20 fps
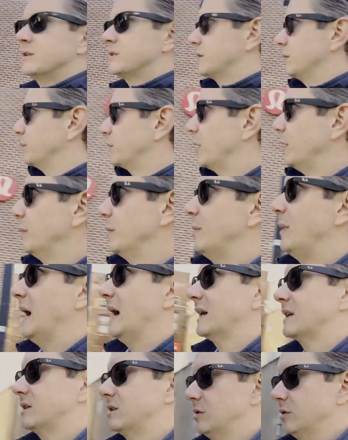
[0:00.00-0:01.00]
So I'm coming
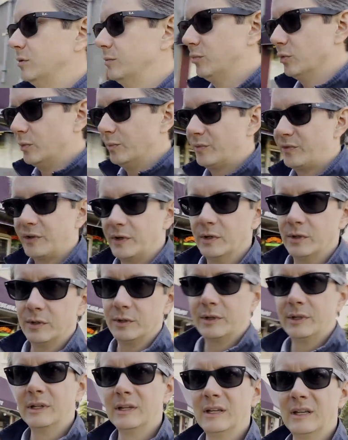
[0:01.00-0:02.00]
back to
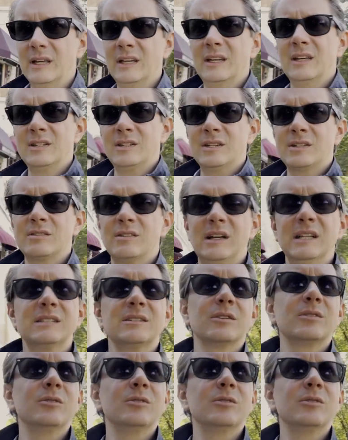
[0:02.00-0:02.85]
Bloomfield. Just lots of